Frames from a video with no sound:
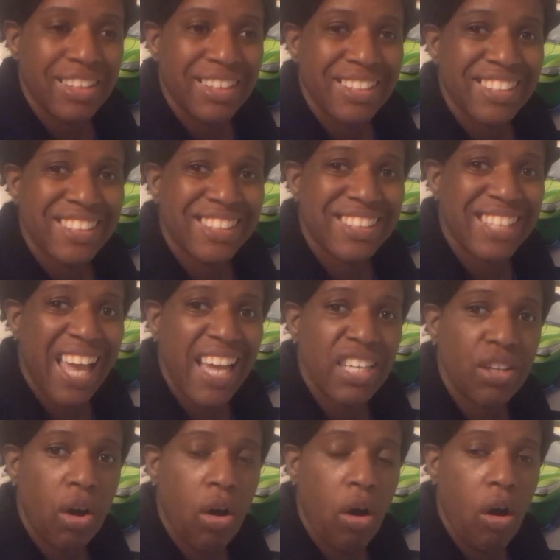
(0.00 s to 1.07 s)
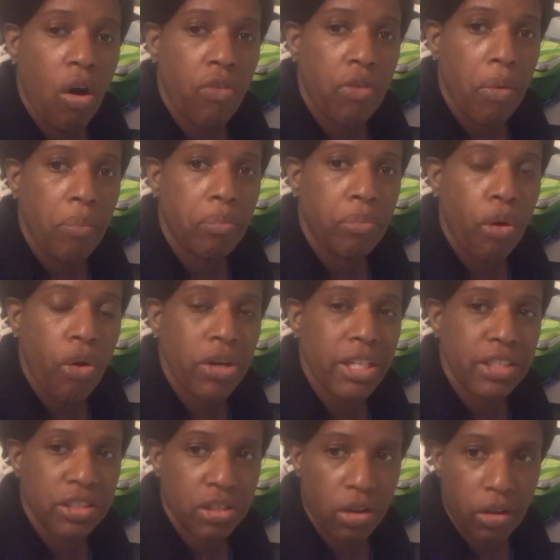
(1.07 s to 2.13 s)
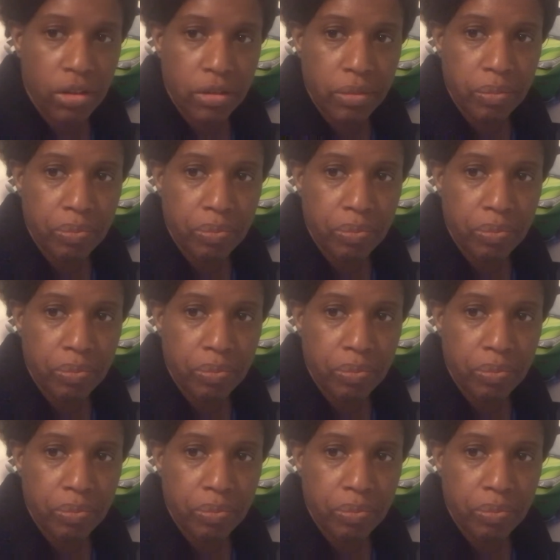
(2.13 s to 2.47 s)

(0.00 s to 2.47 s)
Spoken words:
sign off Burlington.